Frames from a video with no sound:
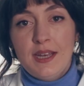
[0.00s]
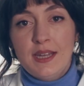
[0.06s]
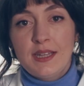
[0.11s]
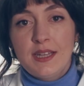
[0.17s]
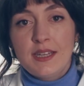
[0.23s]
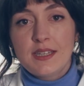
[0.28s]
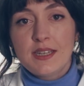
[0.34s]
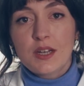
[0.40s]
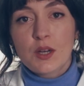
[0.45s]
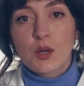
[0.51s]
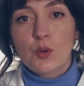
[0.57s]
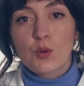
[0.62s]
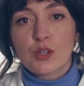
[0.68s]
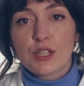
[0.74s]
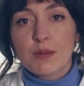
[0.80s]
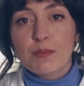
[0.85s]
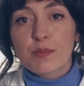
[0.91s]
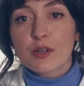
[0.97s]
These
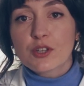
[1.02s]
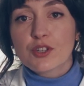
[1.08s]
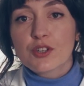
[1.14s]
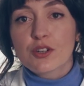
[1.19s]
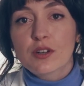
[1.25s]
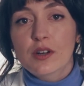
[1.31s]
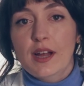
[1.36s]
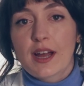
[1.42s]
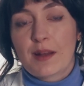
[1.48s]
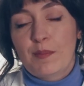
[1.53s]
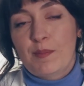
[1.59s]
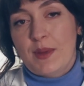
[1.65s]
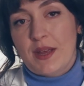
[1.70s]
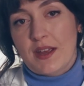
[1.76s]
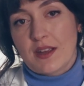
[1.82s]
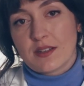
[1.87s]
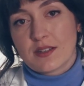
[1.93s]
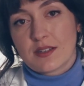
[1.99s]
include temperature and
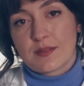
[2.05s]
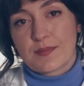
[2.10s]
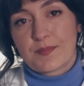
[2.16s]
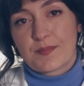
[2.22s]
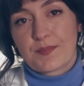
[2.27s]
pH.